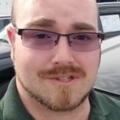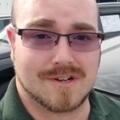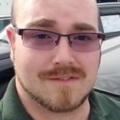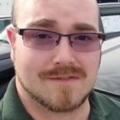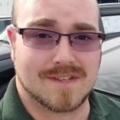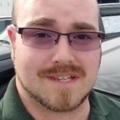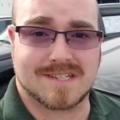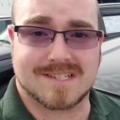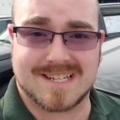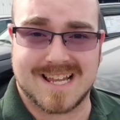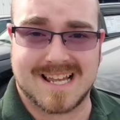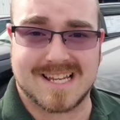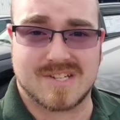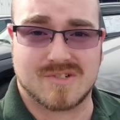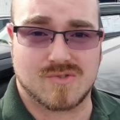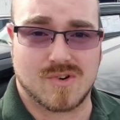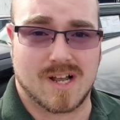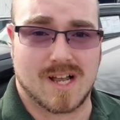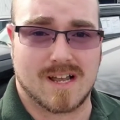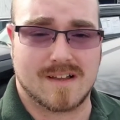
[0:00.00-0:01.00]
Of this
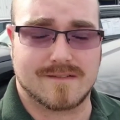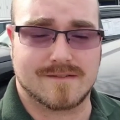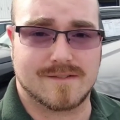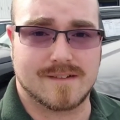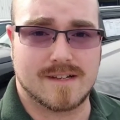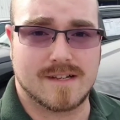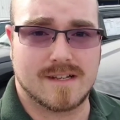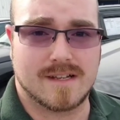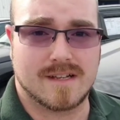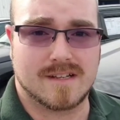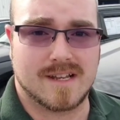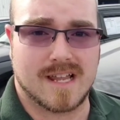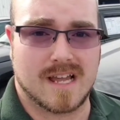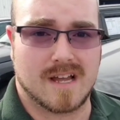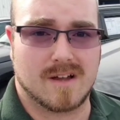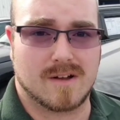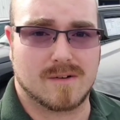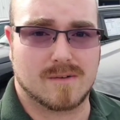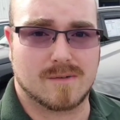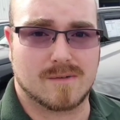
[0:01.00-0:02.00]
test drive.
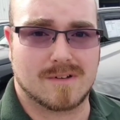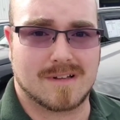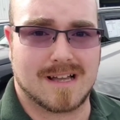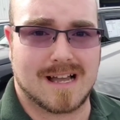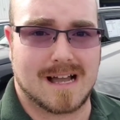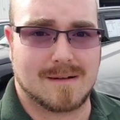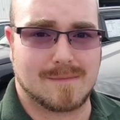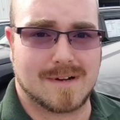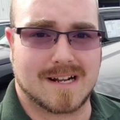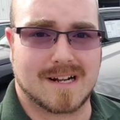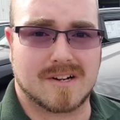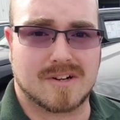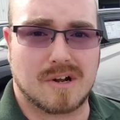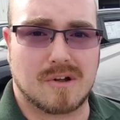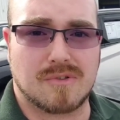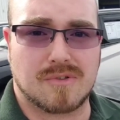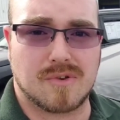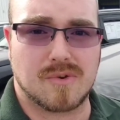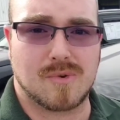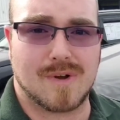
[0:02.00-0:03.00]
Now, I'm not going to
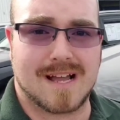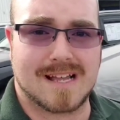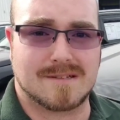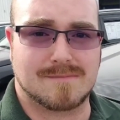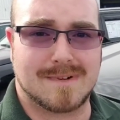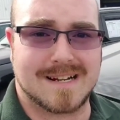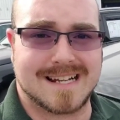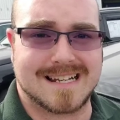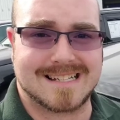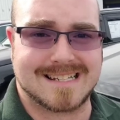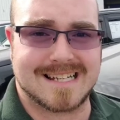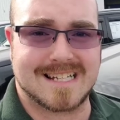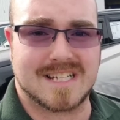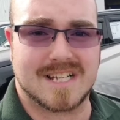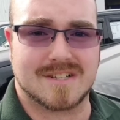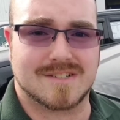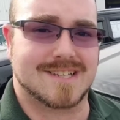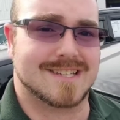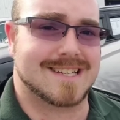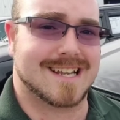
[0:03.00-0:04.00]
go through as many
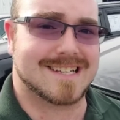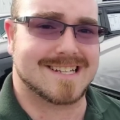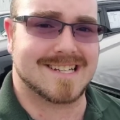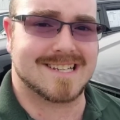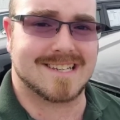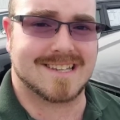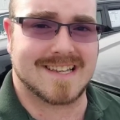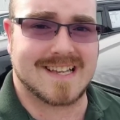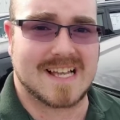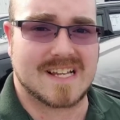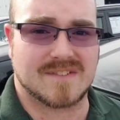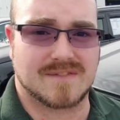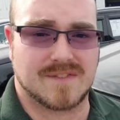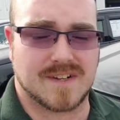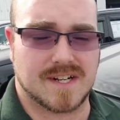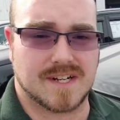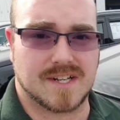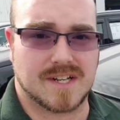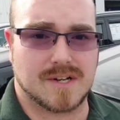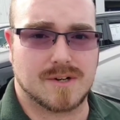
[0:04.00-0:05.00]
details as I did the last
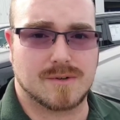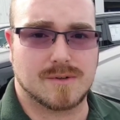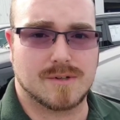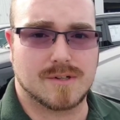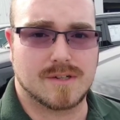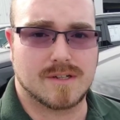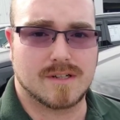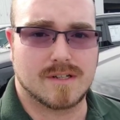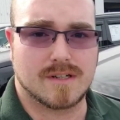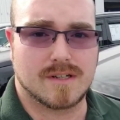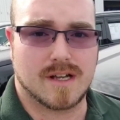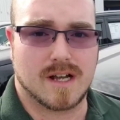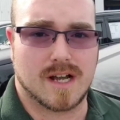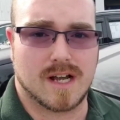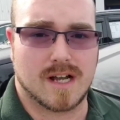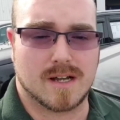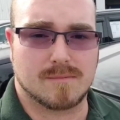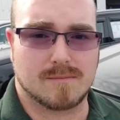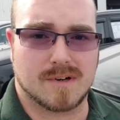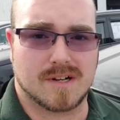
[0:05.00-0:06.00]
video,
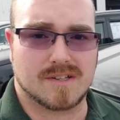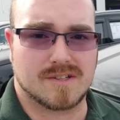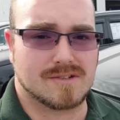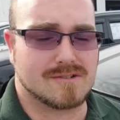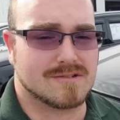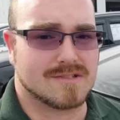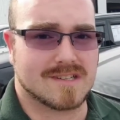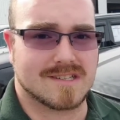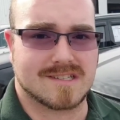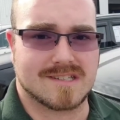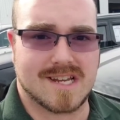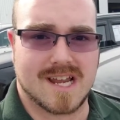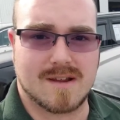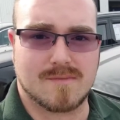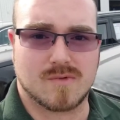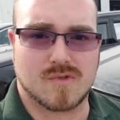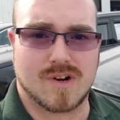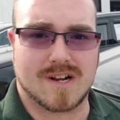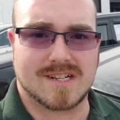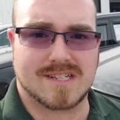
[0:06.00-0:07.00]
but use the
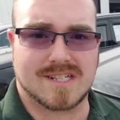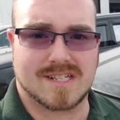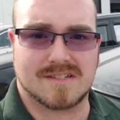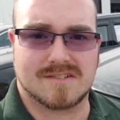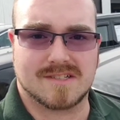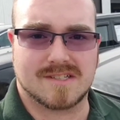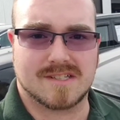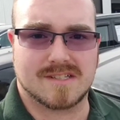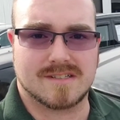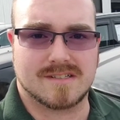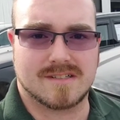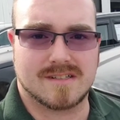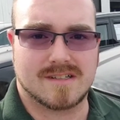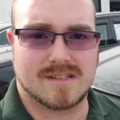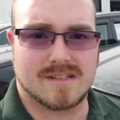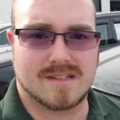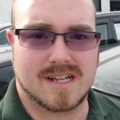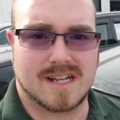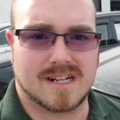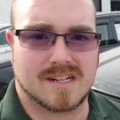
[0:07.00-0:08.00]
same criteria
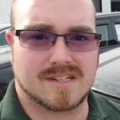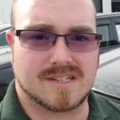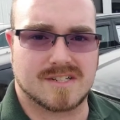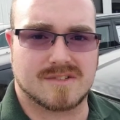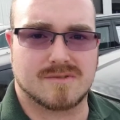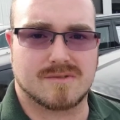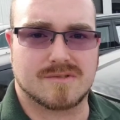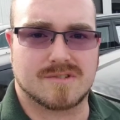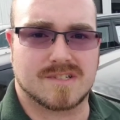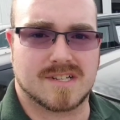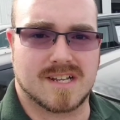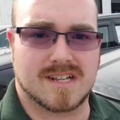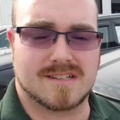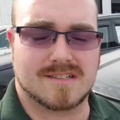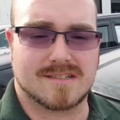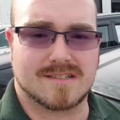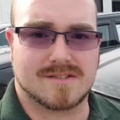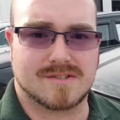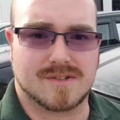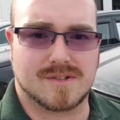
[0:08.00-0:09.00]
in a general
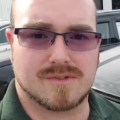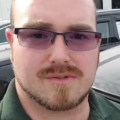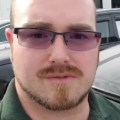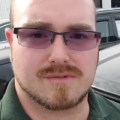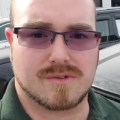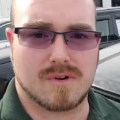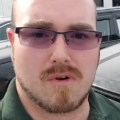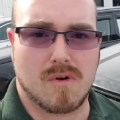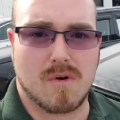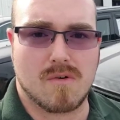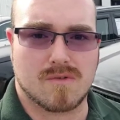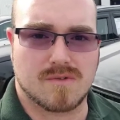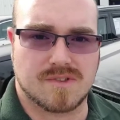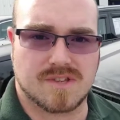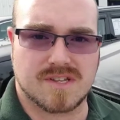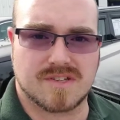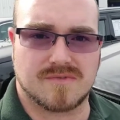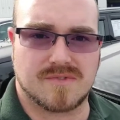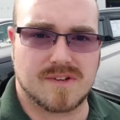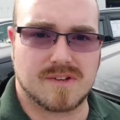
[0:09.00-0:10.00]
sense to go over
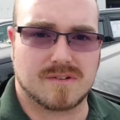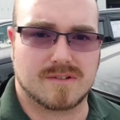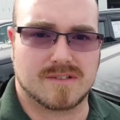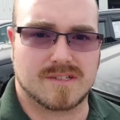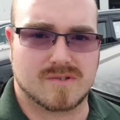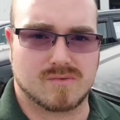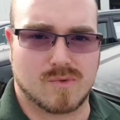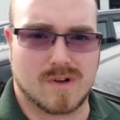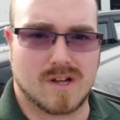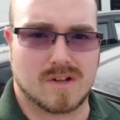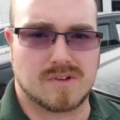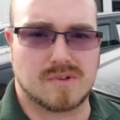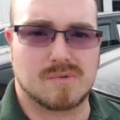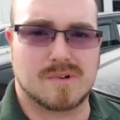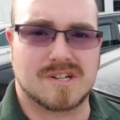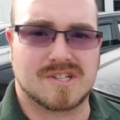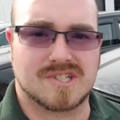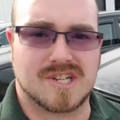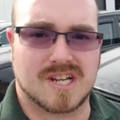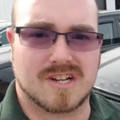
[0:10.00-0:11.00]
this vehicle as well. You
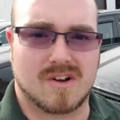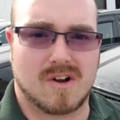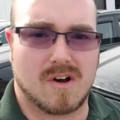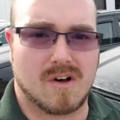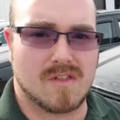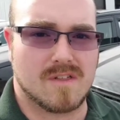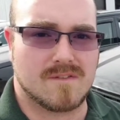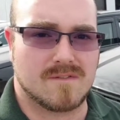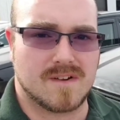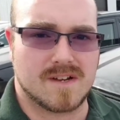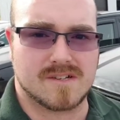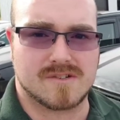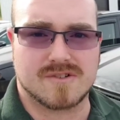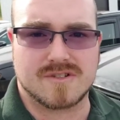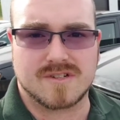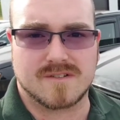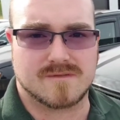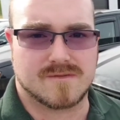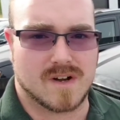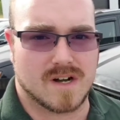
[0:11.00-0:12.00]
want to check all the
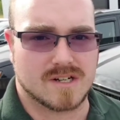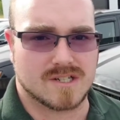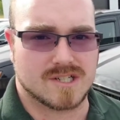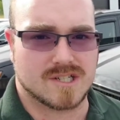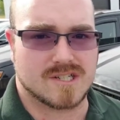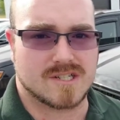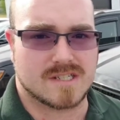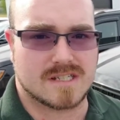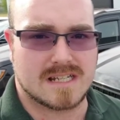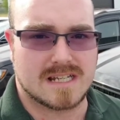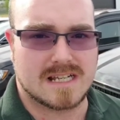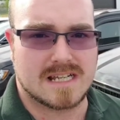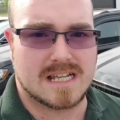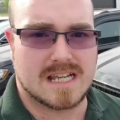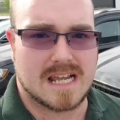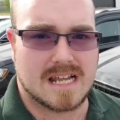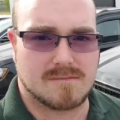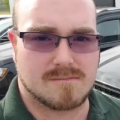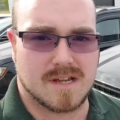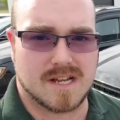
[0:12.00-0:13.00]
features and functions
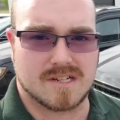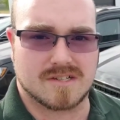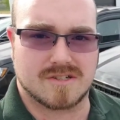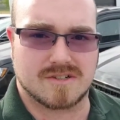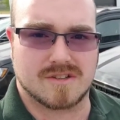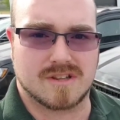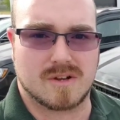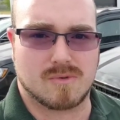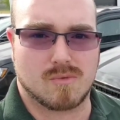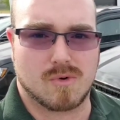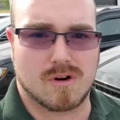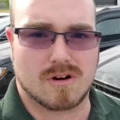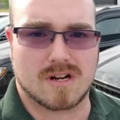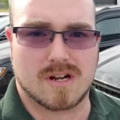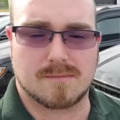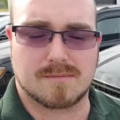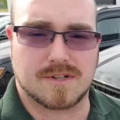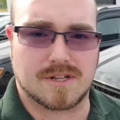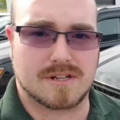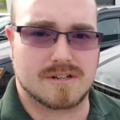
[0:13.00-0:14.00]
and make sure they work
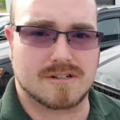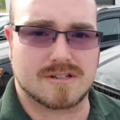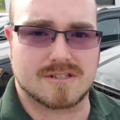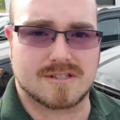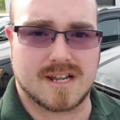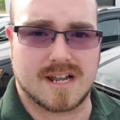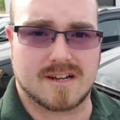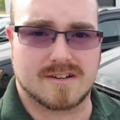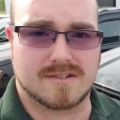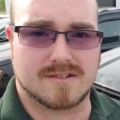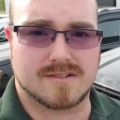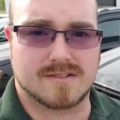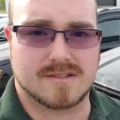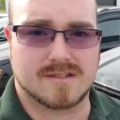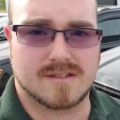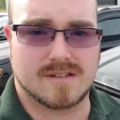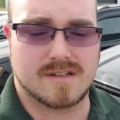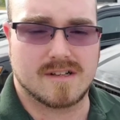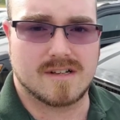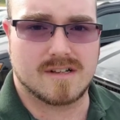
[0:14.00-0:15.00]
up to your standards.
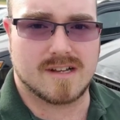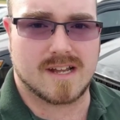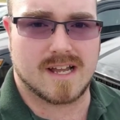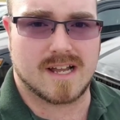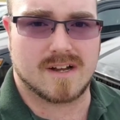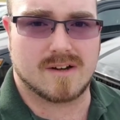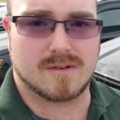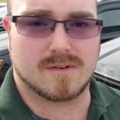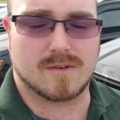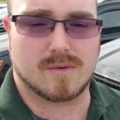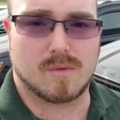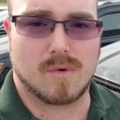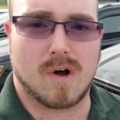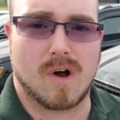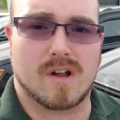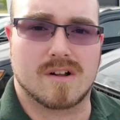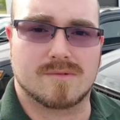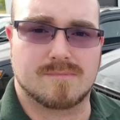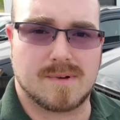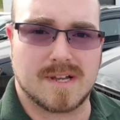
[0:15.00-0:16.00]
Now,
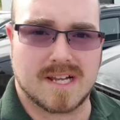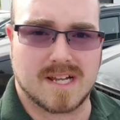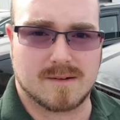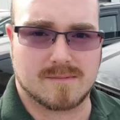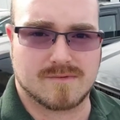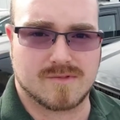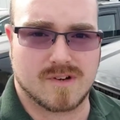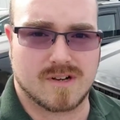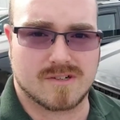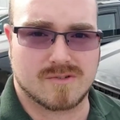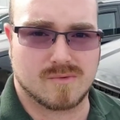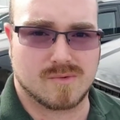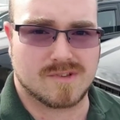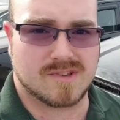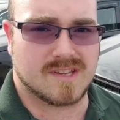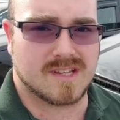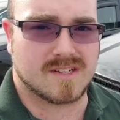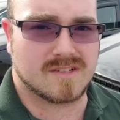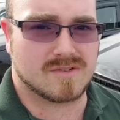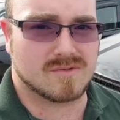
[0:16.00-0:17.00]
on pickup trucks, one
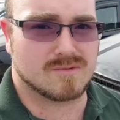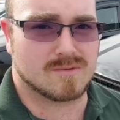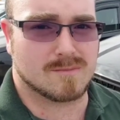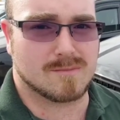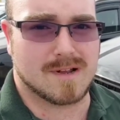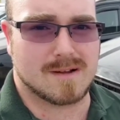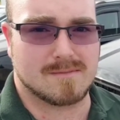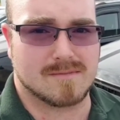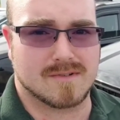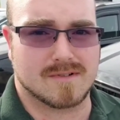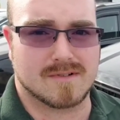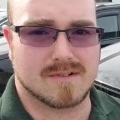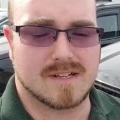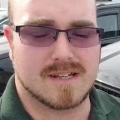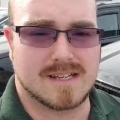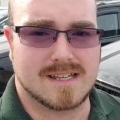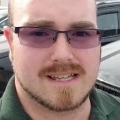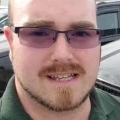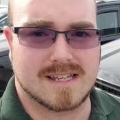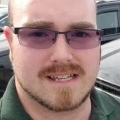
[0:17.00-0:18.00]
thing to remember
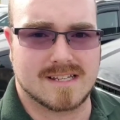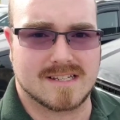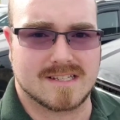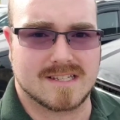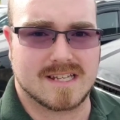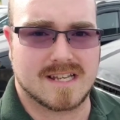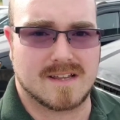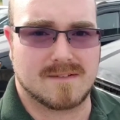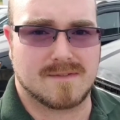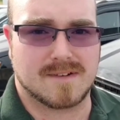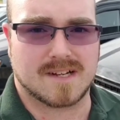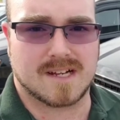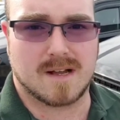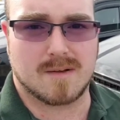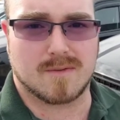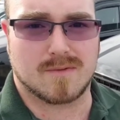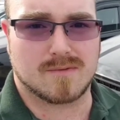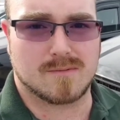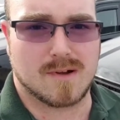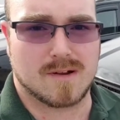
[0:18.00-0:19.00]
is if it
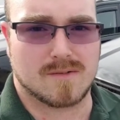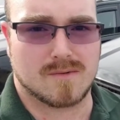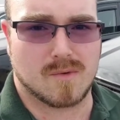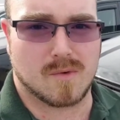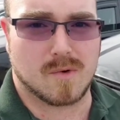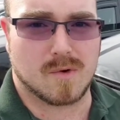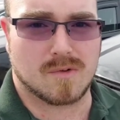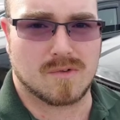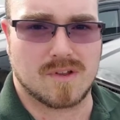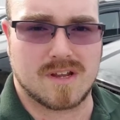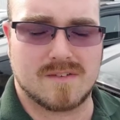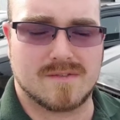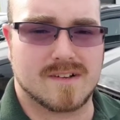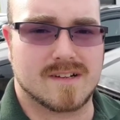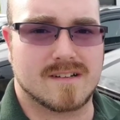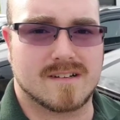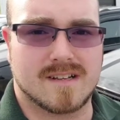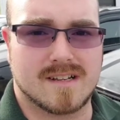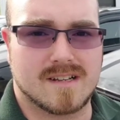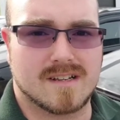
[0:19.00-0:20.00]
comes from up north,
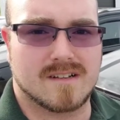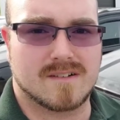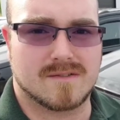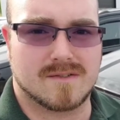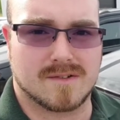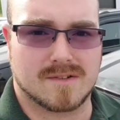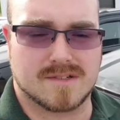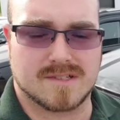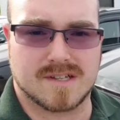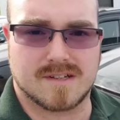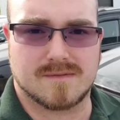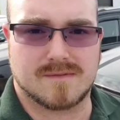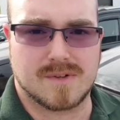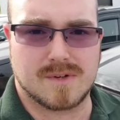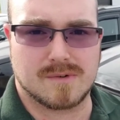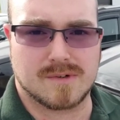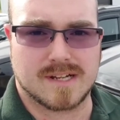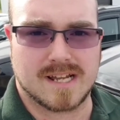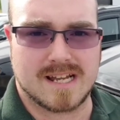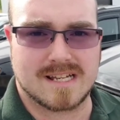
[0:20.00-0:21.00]
even for
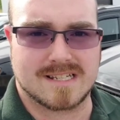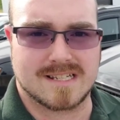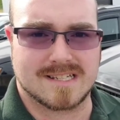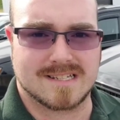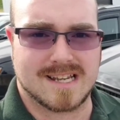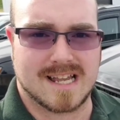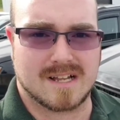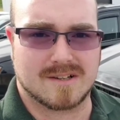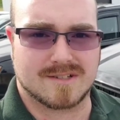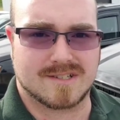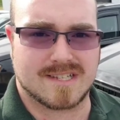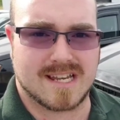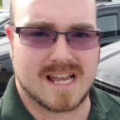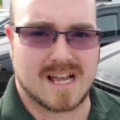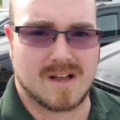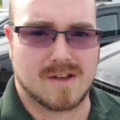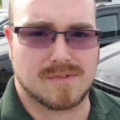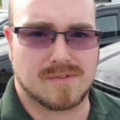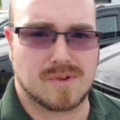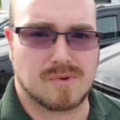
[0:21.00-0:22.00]
fewer cases down
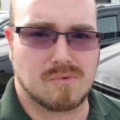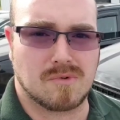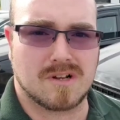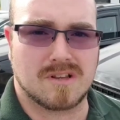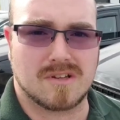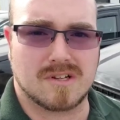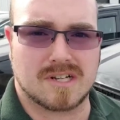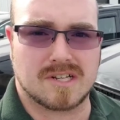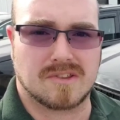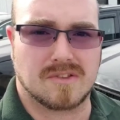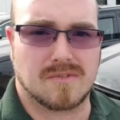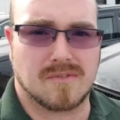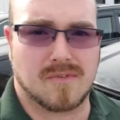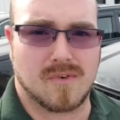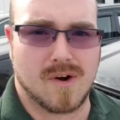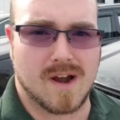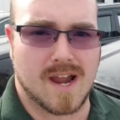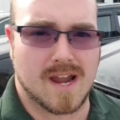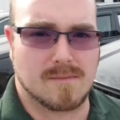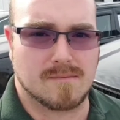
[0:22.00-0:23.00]
south, you want to look at the
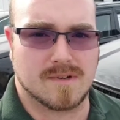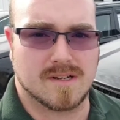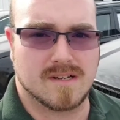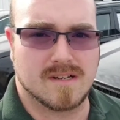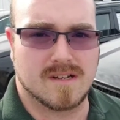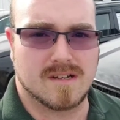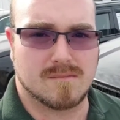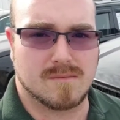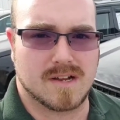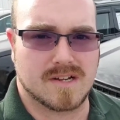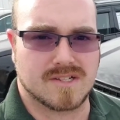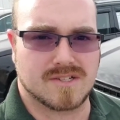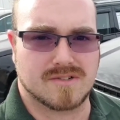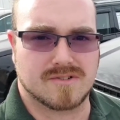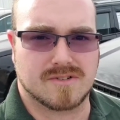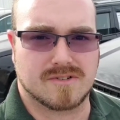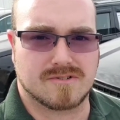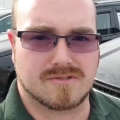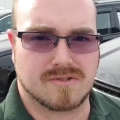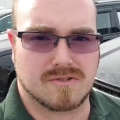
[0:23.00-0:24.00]
frame. Make sure
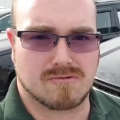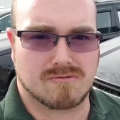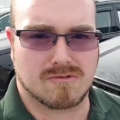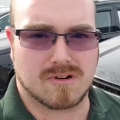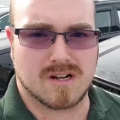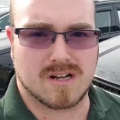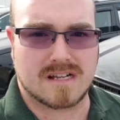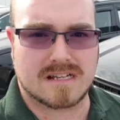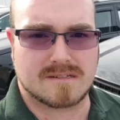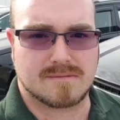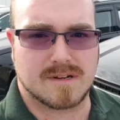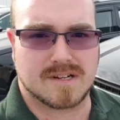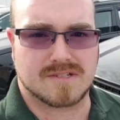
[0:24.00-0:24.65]
there's no rust,